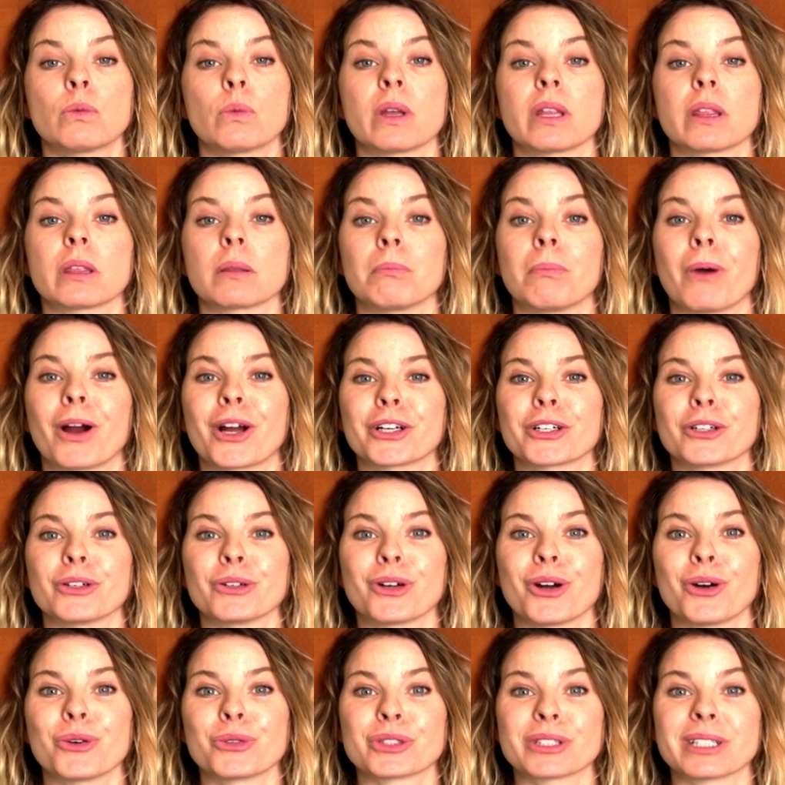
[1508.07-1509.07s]
with Marco
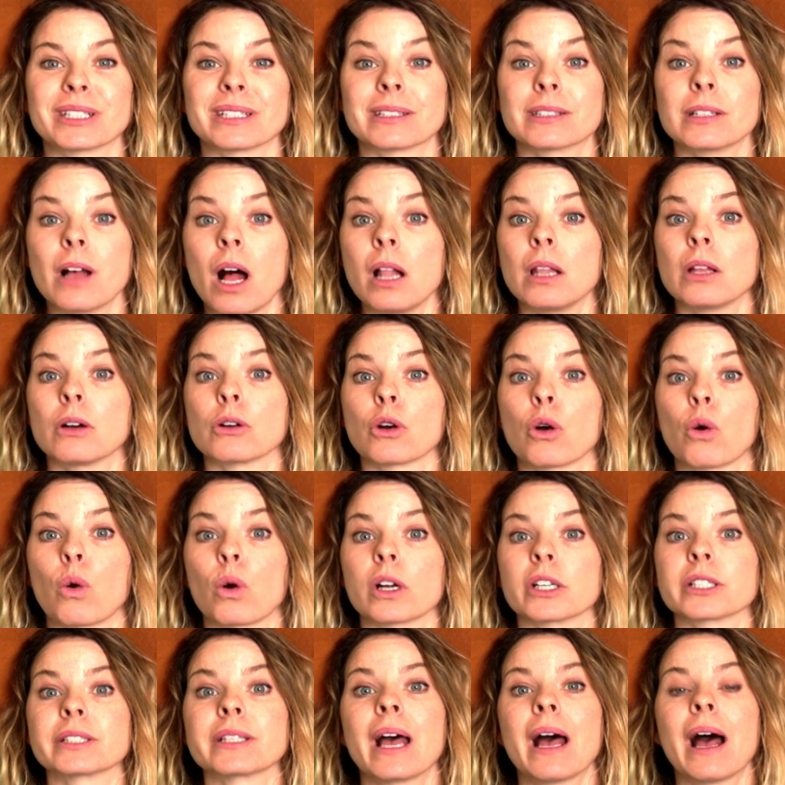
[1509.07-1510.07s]
Cos Gonzalo
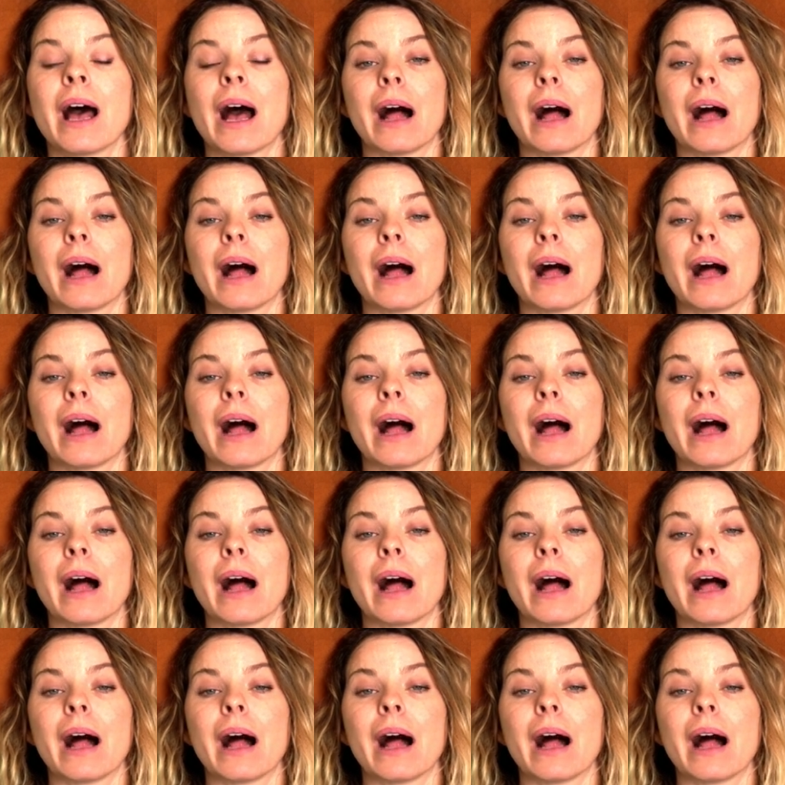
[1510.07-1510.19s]
course.